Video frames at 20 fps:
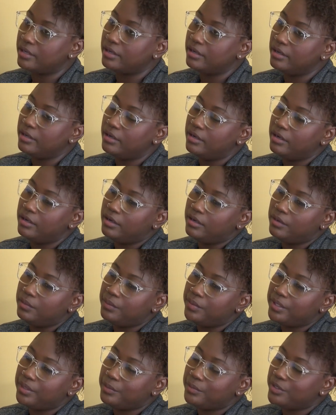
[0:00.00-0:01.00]
uh,
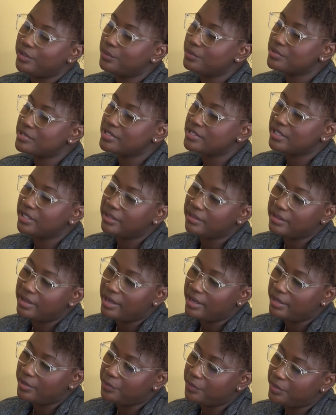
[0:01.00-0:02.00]
we, we don't see
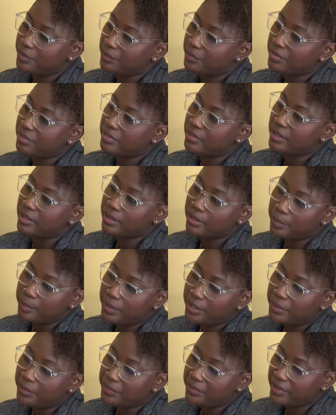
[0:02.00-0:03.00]
that we don't think
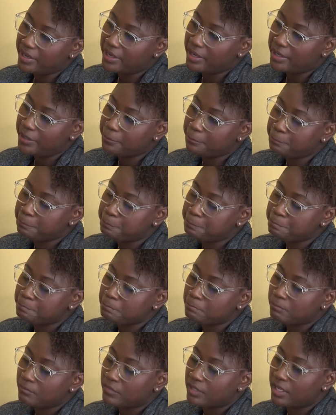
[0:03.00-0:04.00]
about that
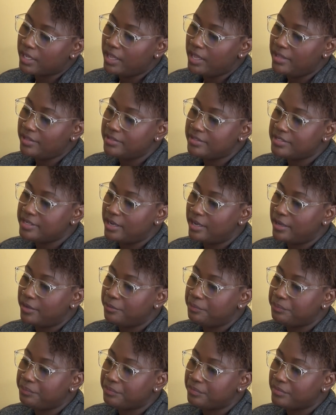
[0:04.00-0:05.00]
and
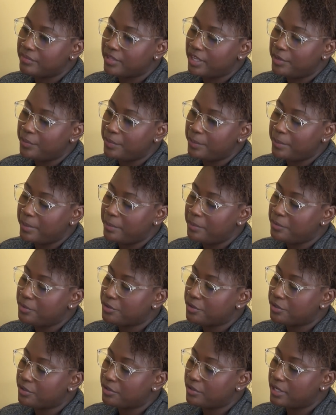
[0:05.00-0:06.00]
um, i
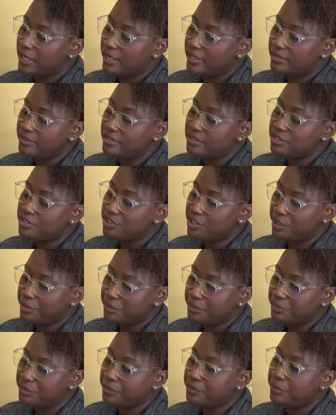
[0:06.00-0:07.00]
remember i did
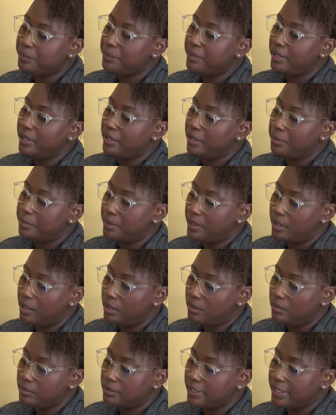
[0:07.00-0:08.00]
share a little bit
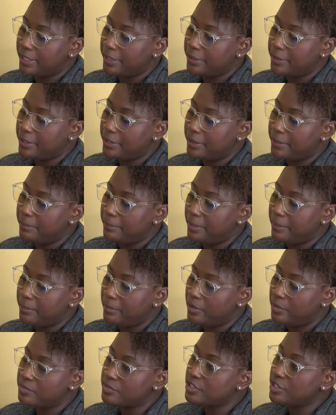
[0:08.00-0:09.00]
about like uh, my
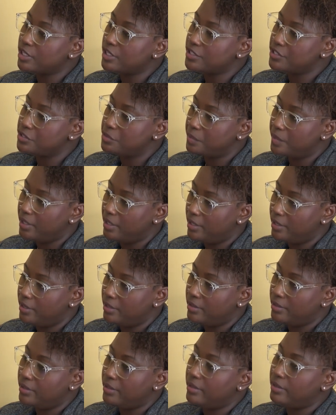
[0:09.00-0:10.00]
mom's
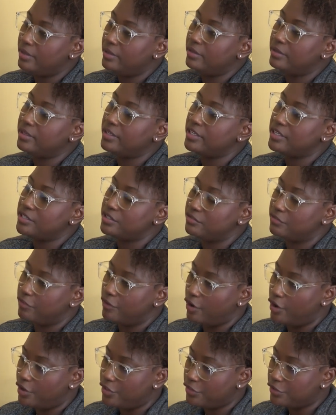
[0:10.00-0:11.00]
husband and mm-hmm. his
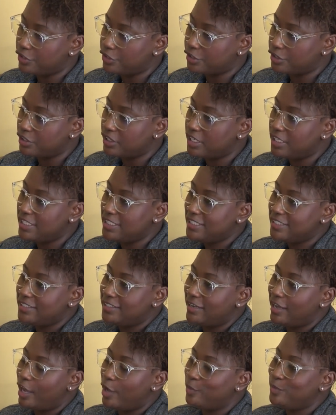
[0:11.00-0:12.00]
father
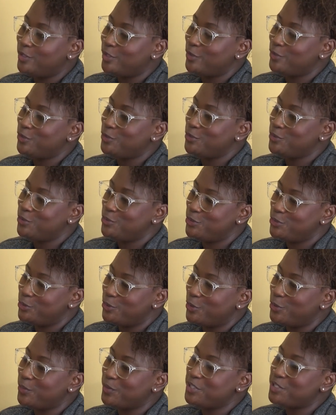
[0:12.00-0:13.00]
how they used to
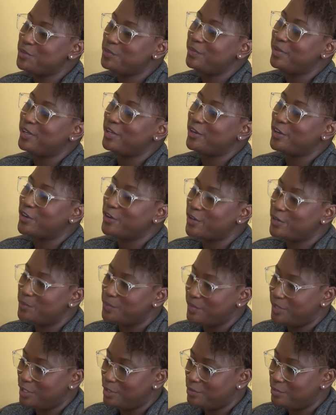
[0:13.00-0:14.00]
always pick
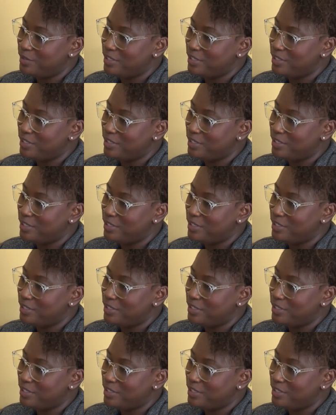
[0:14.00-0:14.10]
on me